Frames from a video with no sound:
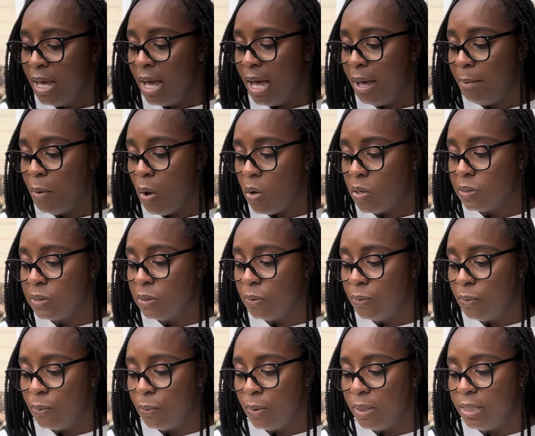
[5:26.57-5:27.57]
I'm also
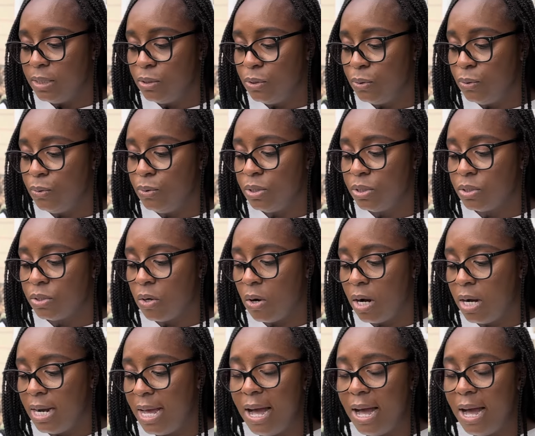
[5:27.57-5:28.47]
going to start